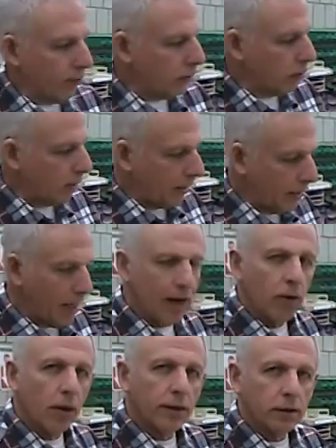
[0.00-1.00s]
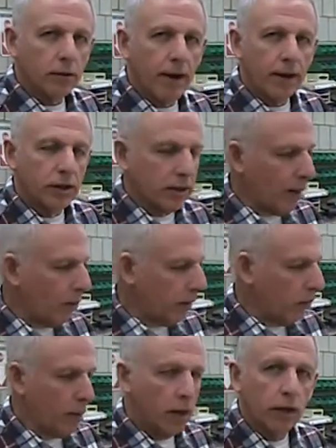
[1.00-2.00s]
So get all the scratches out with the
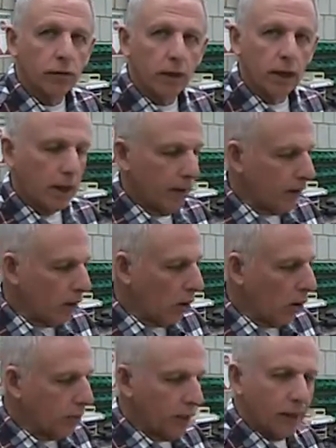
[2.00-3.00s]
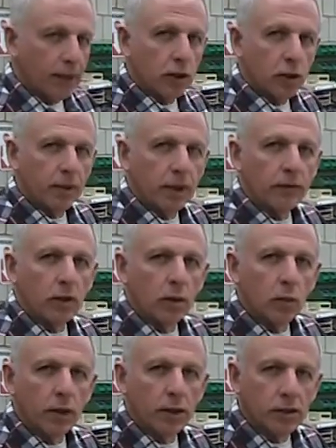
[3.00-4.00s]
100. The only thing that should be left on the
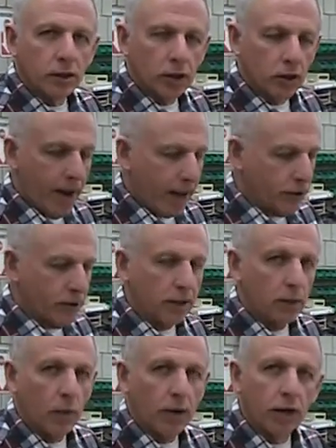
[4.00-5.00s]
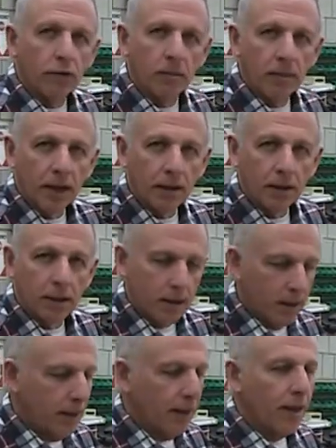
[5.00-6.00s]
wood is the scratches that the 100 made.
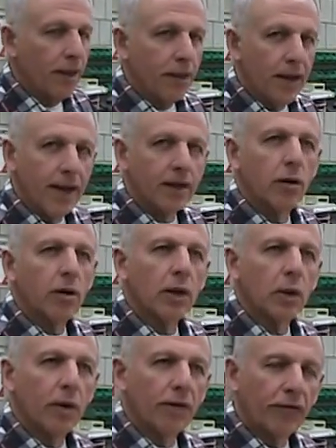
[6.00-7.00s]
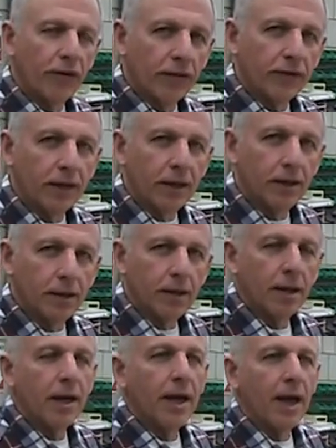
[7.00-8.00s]
Then go to the 150,
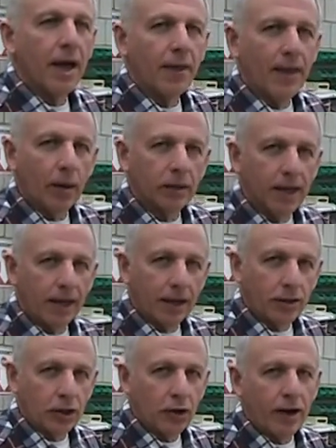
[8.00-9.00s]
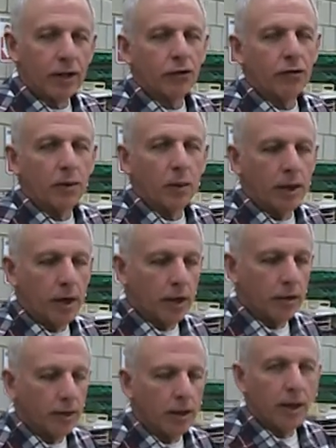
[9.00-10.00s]
and that will take out the scratches from the
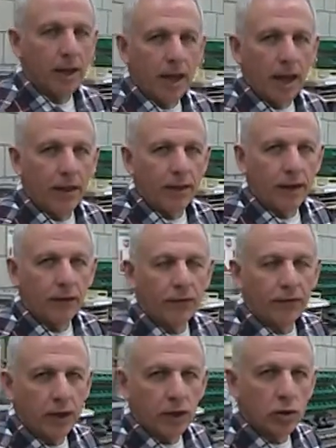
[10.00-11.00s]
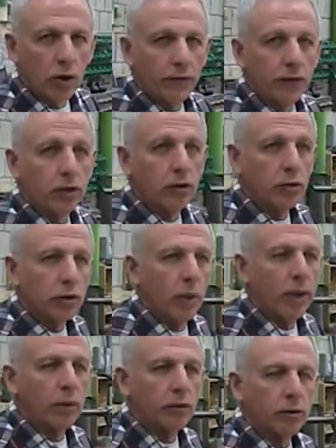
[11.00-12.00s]
100, and then finish off at the
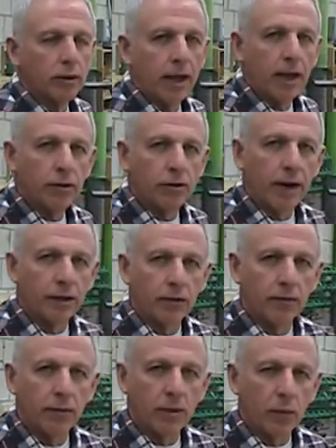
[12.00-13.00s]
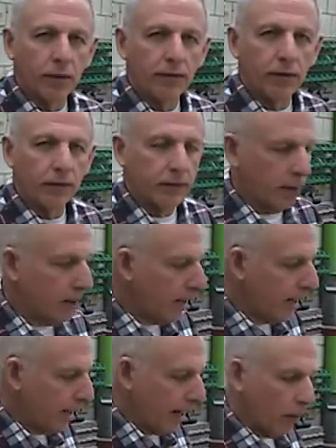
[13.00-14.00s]
220, which will take out scratches from the 150.
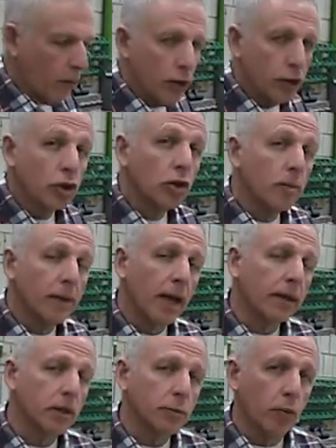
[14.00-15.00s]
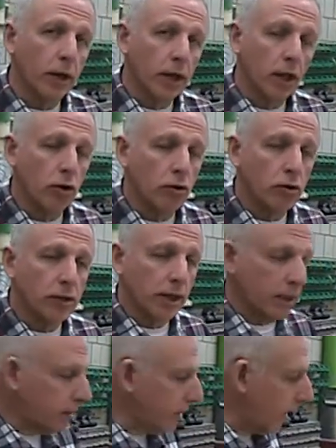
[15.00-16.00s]
Now, we're assuming at this point that you're using
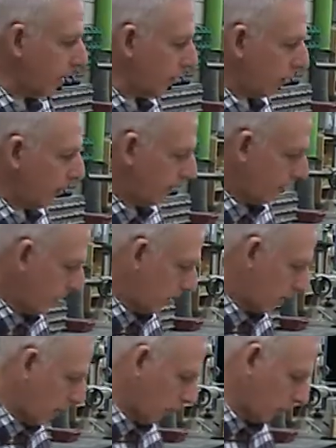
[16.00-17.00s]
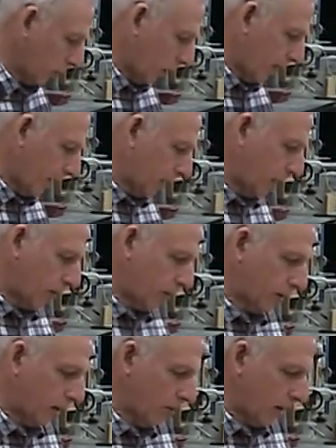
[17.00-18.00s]
a sander. We'll talk about sanders
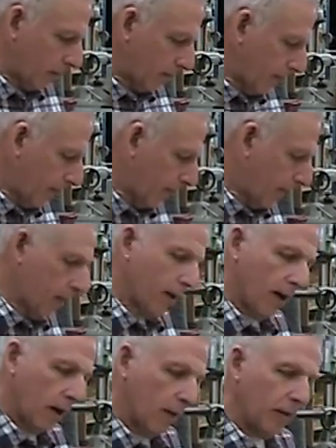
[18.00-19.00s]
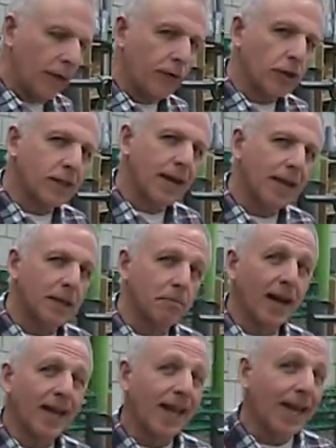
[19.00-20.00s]
in a minute. If you're sanding
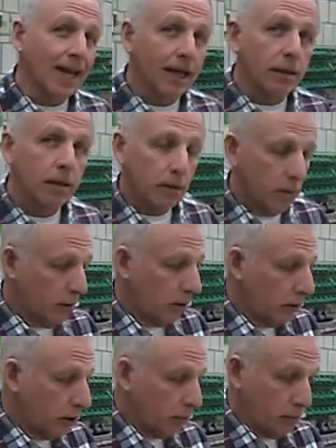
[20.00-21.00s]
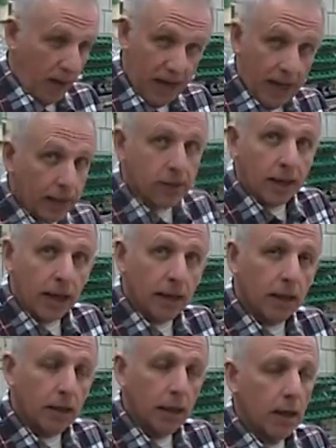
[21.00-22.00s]
by hand, just hand
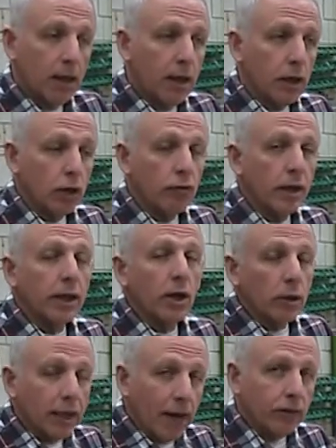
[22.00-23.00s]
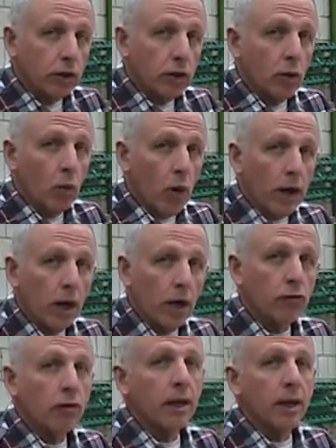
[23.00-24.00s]
sanding, you really only have to do
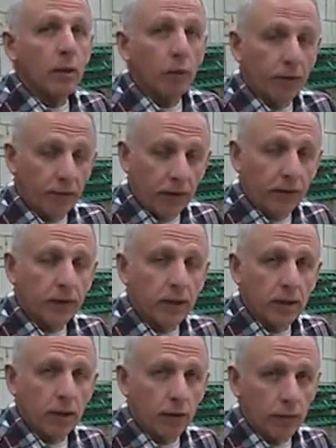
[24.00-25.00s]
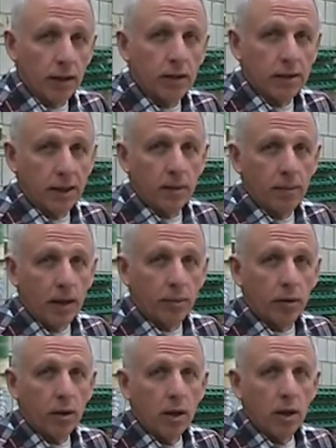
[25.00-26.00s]
100 and 150 grit
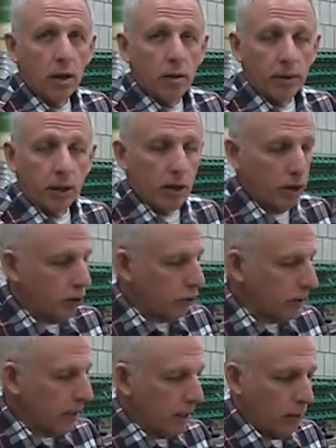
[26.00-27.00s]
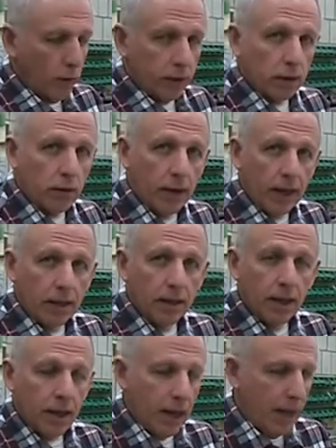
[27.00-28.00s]
sandpaper, because you're sanding with the grain
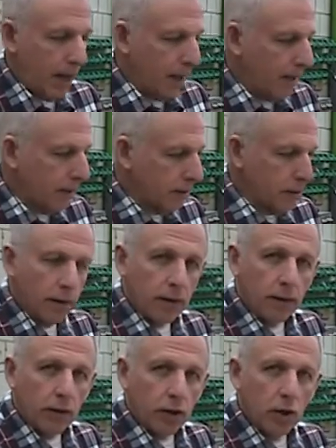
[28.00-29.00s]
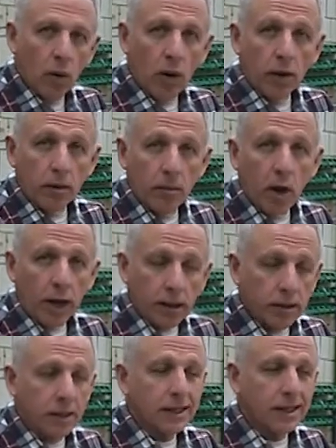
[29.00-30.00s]
and there are no other
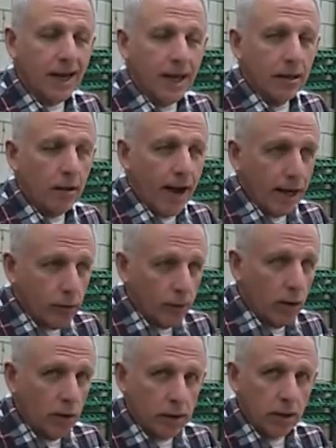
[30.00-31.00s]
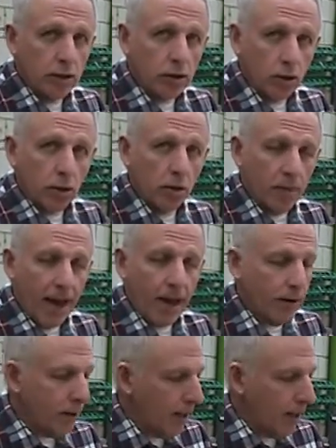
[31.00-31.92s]
marks. The sander actually goes in a circular pattern,